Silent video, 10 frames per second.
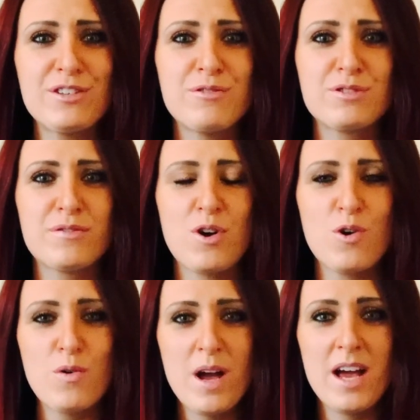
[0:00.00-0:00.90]
news of
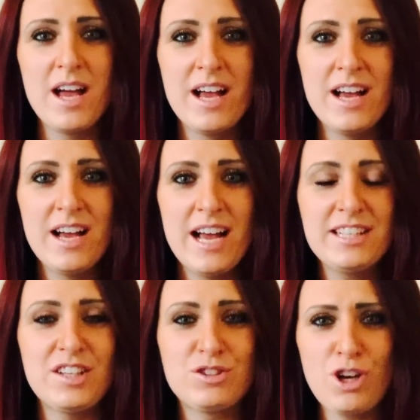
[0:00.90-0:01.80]
all
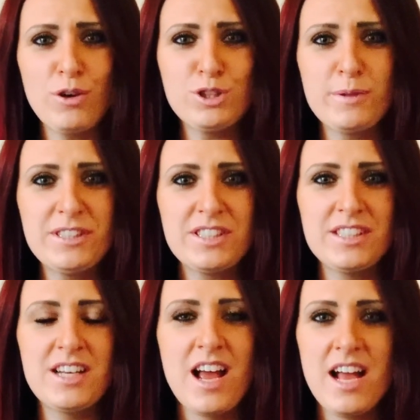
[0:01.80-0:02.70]
is that Jo
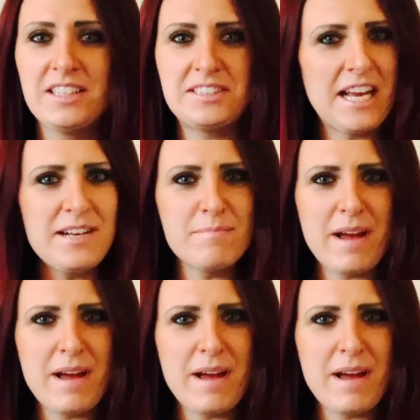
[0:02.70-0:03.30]
Swinson didn't